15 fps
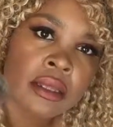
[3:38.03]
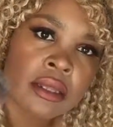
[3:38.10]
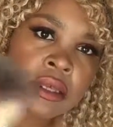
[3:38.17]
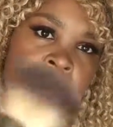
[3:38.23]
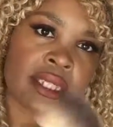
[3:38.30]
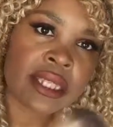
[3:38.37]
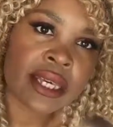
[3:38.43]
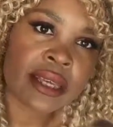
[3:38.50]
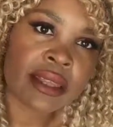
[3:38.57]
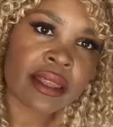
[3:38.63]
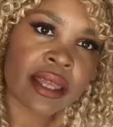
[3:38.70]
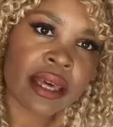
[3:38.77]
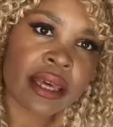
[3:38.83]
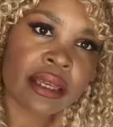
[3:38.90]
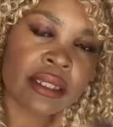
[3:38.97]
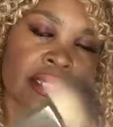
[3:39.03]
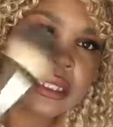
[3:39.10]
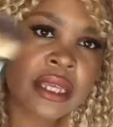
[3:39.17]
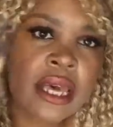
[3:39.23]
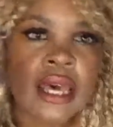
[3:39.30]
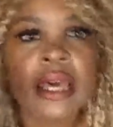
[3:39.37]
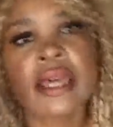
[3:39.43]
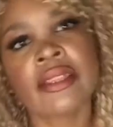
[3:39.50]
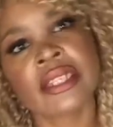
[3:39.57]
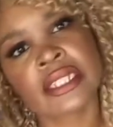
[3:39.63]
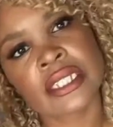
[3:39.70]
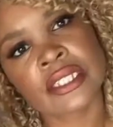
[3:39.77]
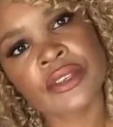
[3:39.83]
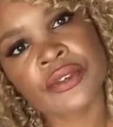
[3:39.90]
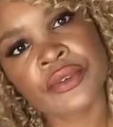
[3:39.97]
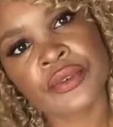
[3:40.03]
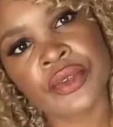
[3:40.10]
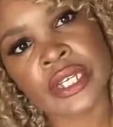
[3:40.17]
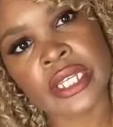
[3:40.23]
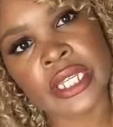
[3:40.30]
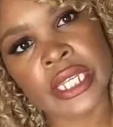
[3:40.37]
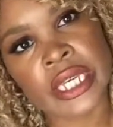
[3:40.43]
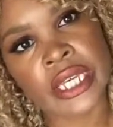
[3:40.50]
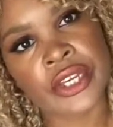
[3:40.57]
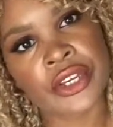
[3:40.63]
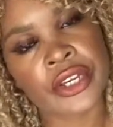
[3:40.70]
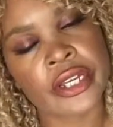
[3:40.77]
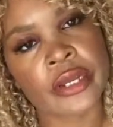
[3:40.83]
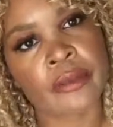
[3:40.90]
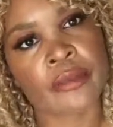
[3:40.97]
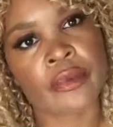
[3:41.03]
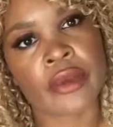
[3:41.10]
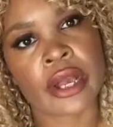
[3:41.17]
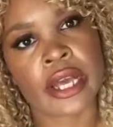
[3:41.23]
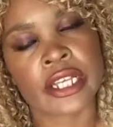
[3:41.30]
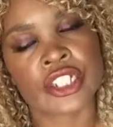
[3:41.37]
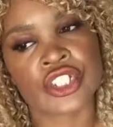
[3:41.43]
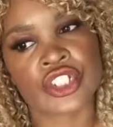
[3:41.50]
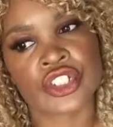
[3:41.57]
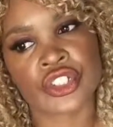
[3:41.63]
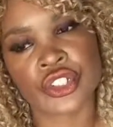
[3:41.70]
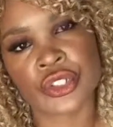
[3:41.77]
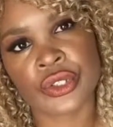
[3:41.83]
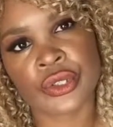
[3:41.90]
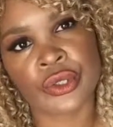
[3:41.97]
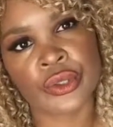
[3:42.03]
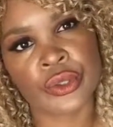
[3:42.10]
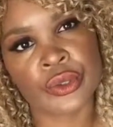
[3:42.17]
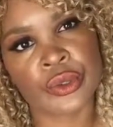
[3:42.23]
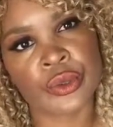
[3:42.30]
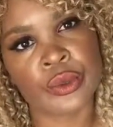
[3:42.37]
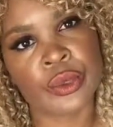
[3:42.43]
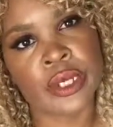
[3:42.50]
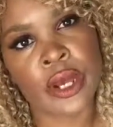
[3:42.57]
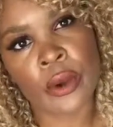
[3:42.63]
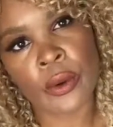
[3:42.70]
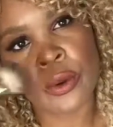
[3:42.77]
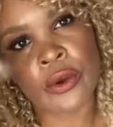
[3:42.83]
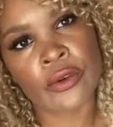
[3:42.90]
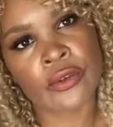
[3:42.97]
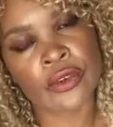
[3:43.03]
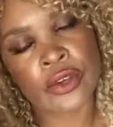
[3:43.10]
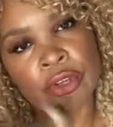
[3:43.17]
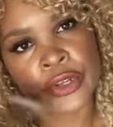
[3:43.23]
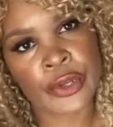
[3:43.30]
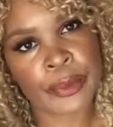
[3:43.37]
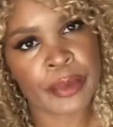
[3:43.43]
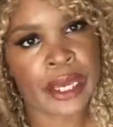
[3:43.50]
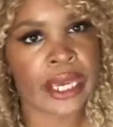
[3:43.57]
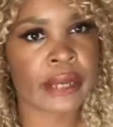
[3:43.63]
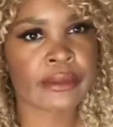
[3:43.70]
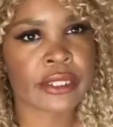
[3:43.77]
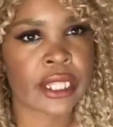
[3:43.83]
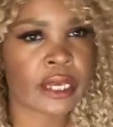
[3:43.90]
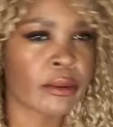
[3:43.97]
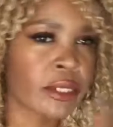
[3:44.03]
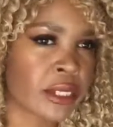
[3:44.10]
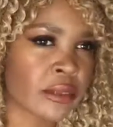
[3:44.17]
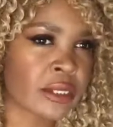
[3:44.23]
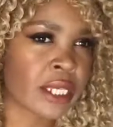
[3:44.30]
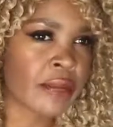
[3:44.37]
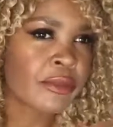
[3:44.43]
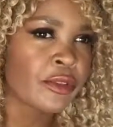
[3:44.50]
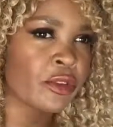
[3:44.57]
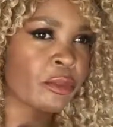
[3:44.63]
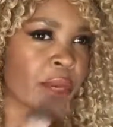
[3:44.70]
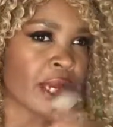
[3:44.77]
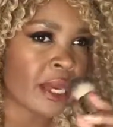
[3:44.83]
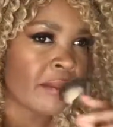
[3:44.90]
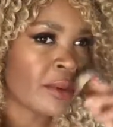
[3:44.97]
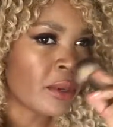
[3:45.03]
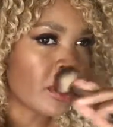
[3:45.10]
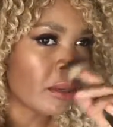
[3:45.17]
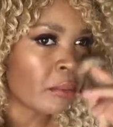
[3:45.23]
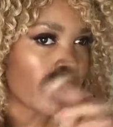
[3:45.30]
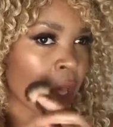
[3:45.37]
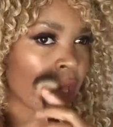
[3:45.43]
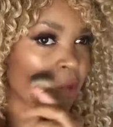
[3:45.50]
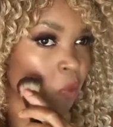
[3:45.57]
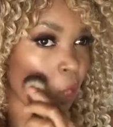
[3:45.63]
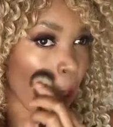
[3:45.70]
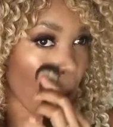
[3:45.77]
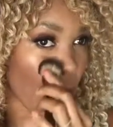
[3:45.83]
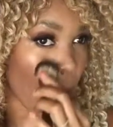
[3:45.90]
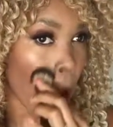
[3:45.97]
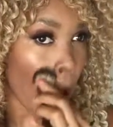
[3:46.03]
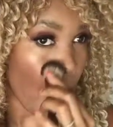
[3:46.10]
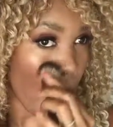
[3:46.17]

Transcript: Looks like this. This is a really good brush to go over your makeup. So like when you're done with your makeup, you can buff like